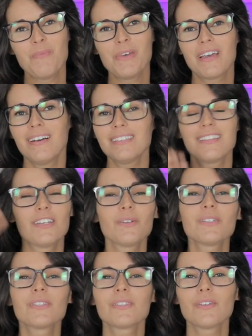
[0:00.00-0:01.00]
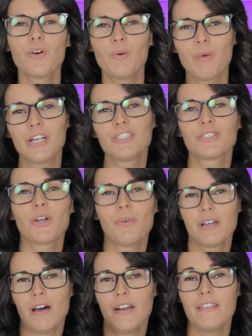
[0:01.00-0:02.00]
because there is so much
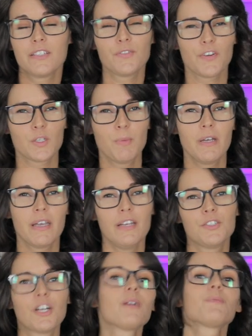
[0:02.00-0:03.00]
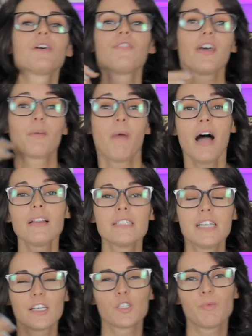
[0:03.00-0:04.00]
going on in this first book in terms of, like,
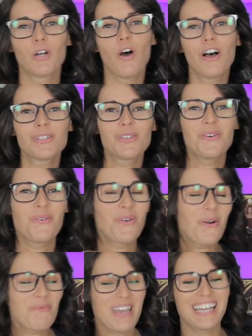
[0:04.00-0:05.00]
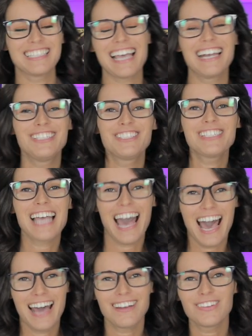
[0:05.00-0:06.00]
politics, but also romance, and it just
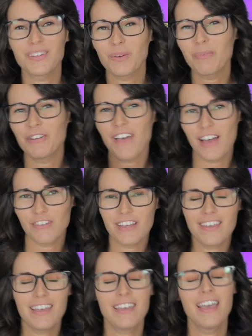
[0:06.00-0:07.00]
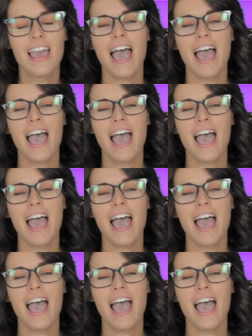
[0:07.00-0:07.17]
had a little bit of everything,